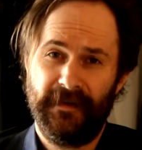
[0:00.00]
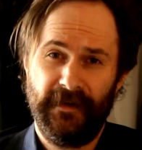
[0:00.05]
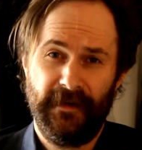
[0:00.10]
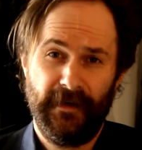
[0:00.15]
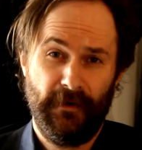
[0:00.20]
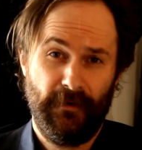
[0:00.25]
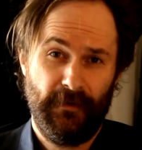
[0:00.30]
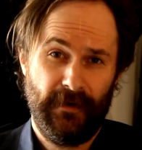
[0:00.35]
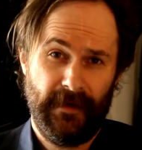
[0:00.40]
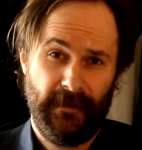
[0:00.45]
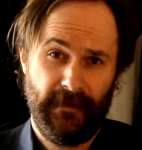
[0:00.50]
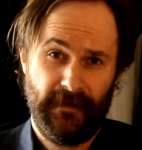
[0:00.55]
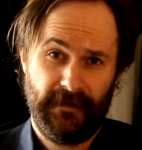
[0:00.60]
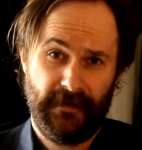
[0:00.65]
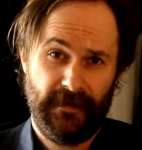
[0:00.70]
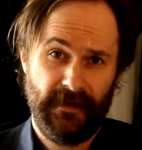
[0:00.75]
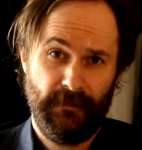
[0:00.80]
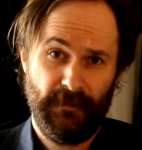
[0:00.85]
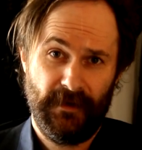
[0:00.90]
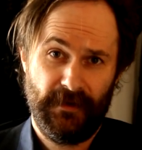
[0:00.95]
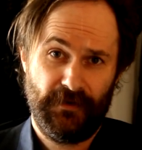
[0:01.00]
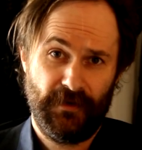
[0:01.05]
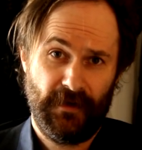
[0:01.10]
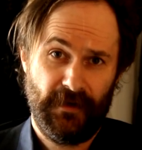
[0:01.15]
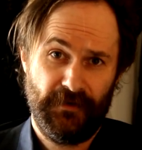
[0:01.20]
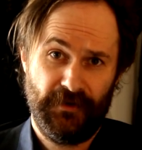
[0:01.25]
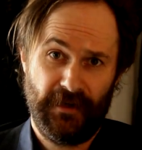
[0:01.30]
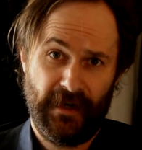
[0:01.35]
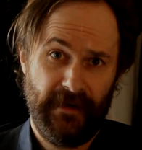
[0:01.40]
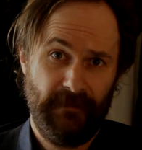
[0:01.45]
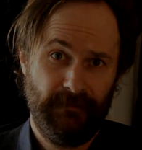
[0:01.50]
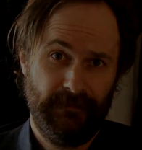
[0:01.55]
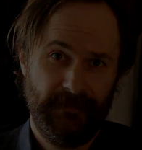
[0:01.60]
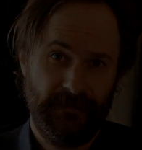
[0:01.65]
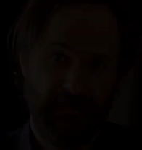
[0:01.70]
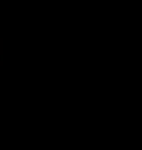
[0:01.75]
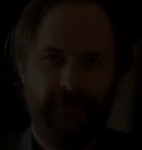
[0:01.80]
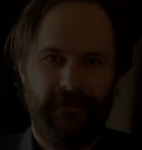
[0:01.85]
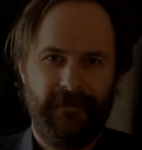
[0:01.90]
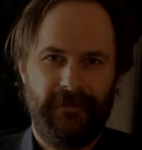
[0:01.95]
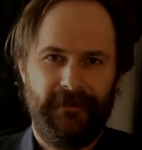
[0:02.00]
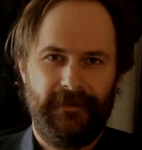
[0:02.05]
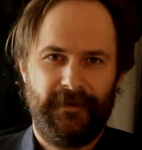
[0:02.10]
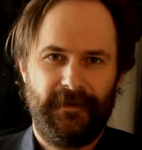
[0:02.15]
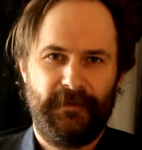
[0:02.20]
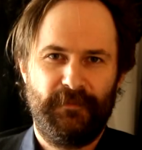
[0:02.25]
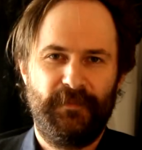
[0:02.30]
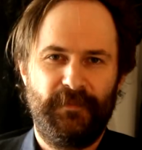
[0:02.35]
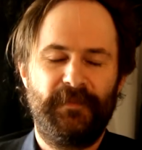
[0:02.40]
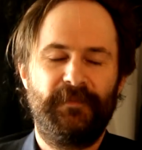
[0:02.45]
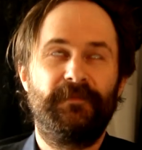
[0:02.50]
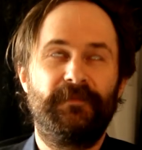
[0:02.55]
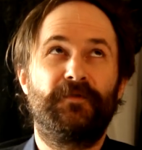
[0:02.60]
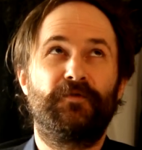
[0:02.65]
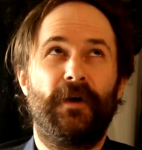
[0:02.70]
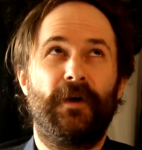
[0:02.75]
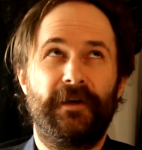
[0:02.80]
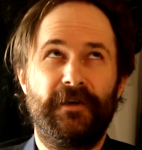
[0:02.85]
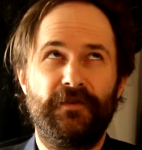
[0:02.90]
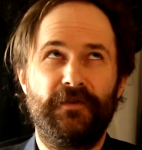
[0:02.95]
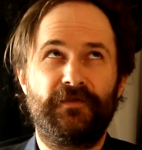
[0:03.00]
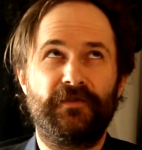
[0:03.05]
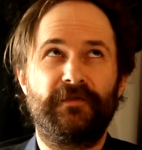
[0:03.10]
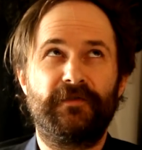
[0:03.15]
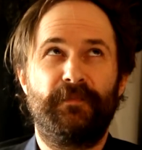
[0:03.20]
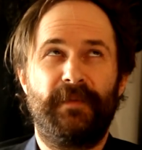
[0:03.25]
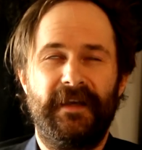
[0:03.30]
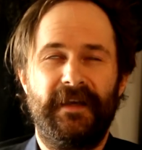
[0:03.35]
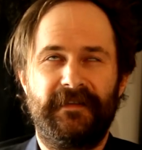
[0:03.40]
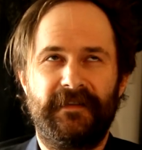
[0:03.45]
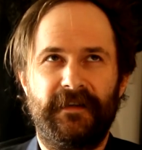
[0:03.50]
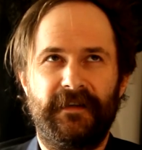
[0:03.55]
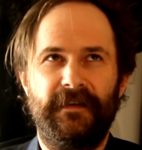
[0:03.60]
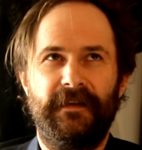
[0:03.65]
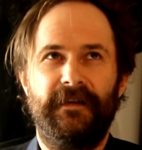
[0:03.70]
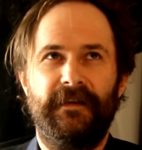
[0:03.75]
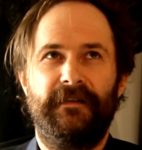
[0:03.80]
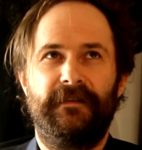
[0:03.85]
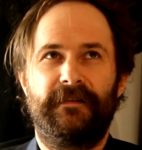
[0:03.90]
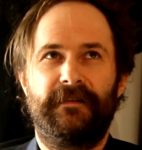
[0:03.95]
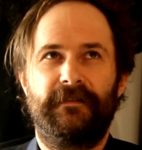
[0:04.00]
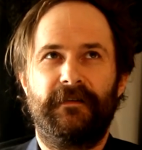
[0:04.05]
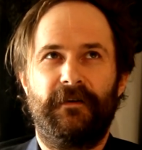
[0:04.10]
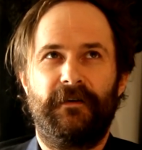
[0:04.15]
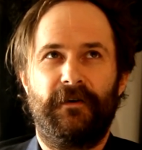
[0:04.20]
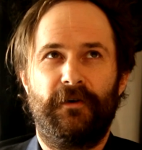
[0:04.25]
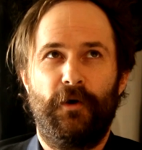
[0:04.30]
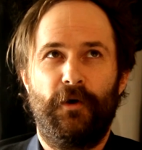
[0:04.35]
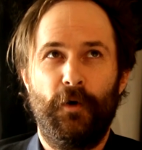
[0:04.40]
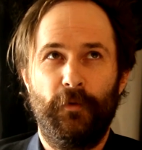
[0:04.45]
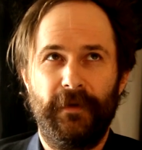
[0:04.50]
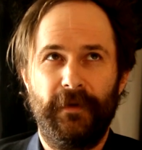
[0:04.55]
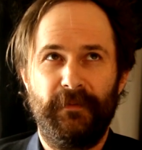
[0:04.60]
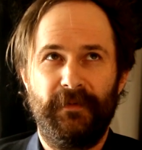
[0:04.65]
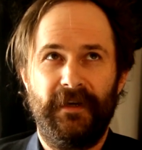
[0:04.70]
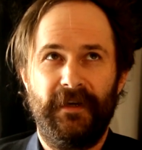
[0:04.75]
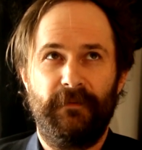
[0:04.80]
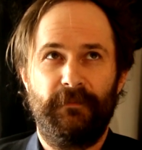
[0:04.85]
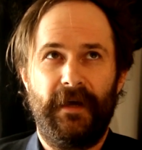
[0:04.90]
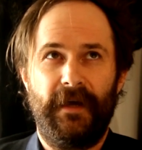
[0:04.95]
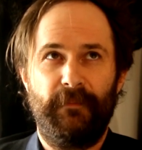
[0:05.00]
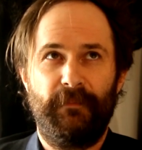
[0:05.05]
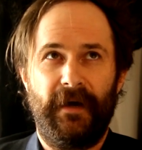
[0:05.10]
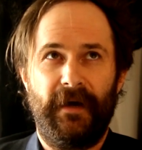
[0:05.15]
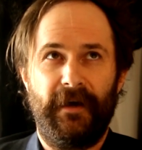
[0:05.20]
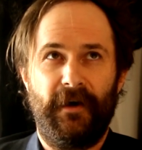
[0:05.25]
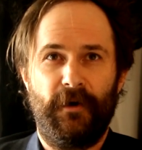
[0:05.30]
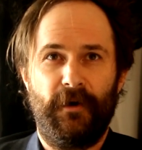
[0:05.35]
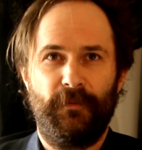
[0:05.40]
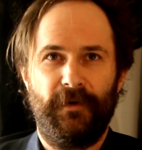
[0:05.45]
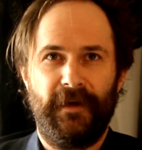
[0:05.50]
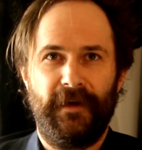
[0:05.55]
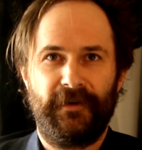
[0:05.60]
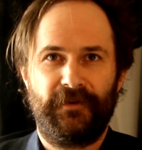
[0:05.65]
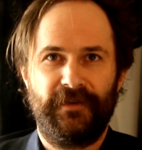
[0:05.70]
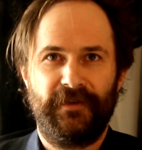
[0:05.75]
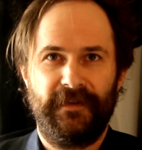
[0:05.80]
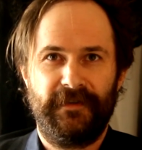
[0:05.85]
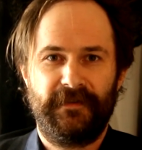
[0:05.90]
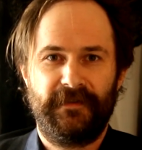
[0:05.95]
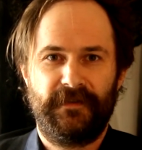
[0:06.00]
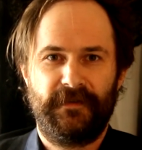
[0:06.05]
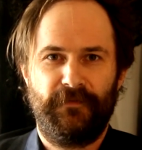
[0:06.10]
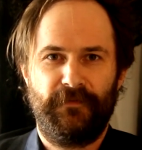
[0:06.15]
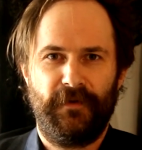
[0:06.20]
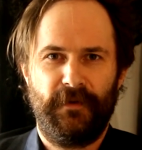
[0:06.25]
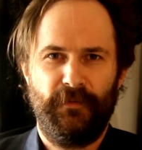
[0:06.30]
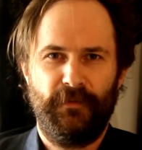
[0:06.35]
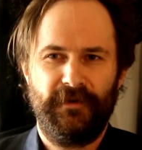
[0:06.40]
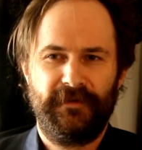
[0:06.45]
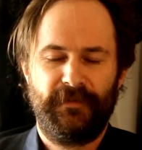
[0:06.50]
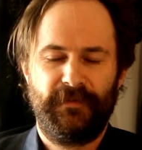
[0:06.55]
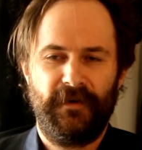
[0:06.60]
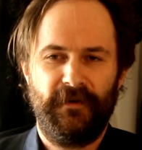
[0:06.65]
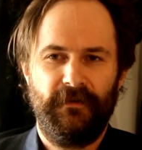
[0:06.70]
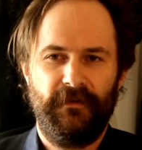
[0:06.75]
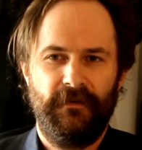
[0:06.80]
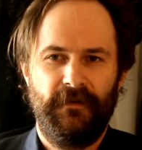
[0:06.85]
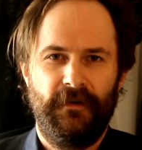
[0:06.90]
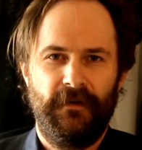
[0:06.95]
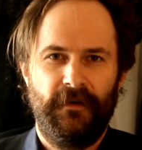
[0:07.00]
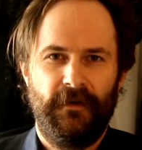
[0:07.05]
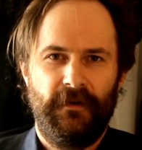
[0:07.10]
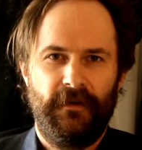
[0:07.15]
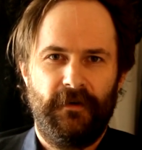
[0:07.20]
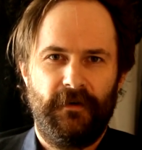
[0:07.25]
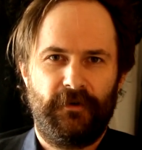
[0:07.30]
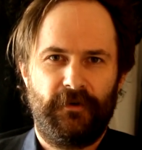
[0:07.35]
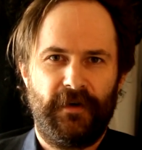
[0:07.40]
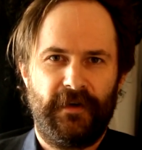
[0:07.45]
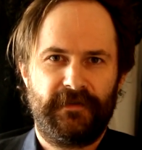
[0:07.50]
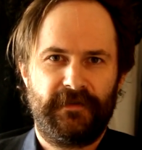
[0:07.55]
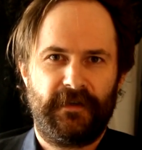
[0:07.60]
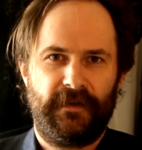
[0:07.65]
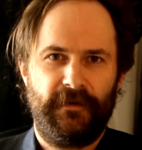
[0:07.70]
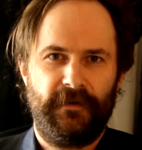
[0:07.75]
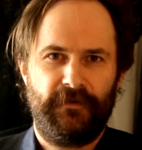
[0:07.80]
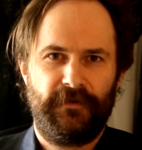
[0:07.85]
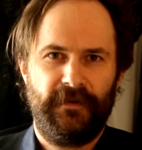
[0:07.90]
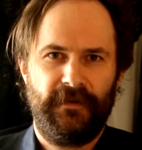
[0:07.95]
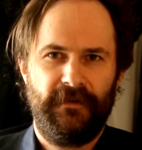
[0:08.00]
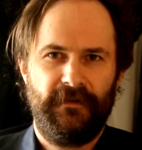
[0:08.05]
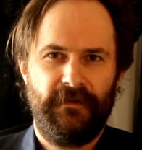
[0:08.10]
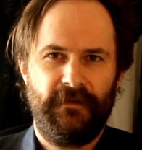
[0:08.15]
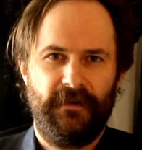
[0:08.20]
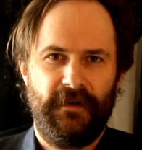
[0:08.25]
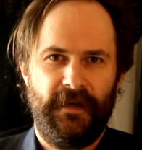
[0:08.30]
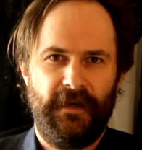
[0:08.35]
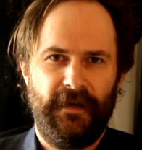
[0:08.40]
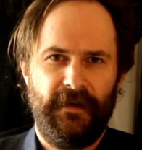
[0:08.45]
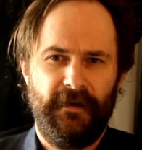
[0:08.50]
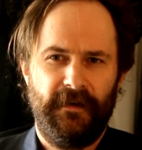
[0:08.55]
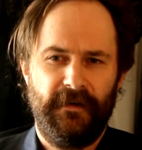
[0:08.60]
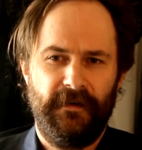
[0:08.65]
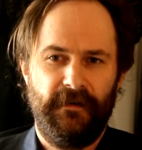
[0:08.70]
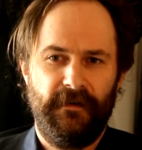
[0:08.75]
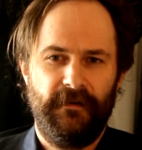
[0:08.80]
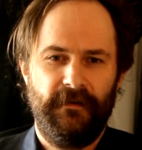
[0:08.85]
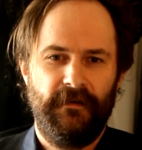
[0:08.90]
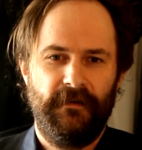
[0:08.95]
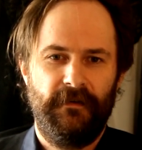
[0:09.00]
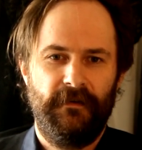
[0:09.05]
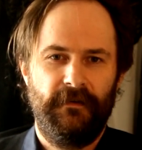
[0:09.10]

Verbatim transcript: Tino and the team at John Jay. Drug users' basic needs are only being met by harm reductionists for the most part across the country, and